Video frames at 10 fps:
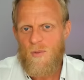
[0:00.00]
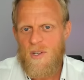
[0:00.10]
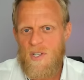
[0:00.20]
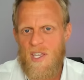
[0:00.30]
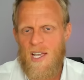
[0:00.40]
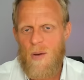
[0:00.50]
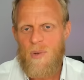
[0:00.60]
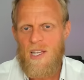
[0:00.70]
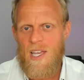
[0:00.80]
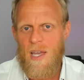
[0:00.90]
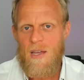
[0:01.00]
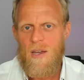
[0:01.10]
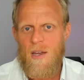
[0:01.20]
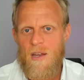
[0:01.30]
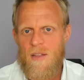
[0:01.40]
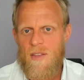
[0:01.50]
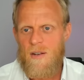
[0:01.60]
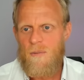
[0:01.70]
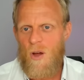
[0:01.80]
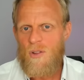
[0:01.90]
We're seeing a company here
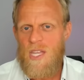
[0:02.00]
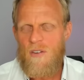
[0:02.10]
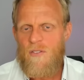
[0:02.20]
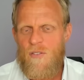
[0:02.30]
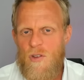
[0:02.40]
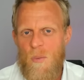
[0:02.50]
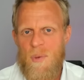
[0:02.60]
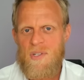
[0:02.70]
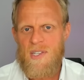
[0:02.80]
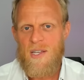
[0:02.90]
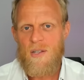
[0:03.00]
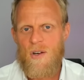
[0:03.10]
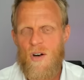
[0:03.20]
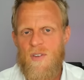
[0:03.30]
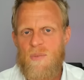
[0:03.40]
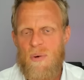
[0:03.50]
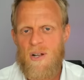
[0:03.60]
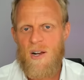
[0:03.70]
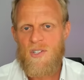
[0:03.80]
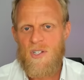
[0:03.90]
that only a few percent of its
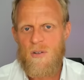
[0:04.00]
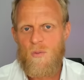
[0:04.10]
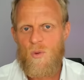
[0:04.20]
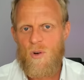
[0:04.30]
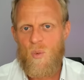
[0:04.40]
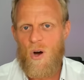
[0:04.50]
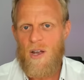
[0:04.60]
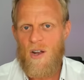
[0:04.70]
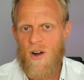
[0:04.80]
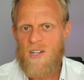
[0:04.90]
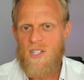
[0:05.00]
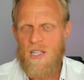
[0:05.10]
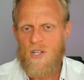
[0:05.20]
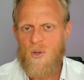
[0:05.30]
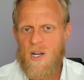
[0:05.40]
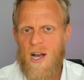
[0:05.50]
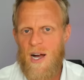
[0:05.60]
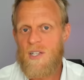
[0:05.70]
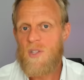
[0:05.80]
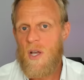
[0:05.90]
production worldwide are actually electric
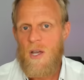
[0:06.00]
cars.